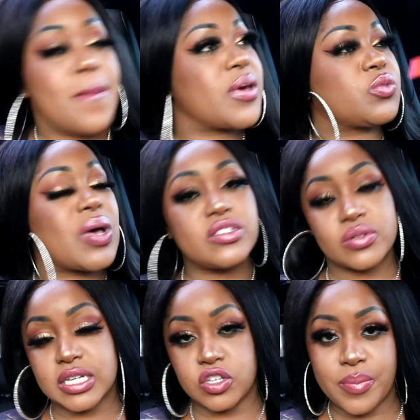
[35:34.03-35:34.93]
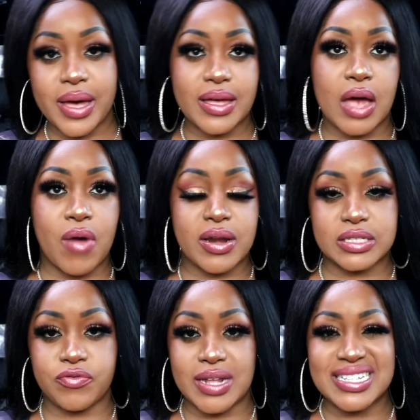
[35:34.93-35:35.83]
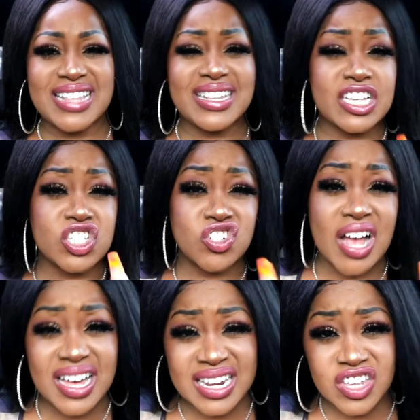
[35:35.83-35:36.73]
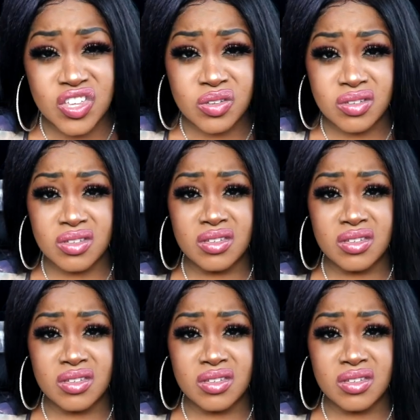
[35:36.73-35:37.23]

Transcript: Because why is he not taking you around his friend? Then he's strangling you?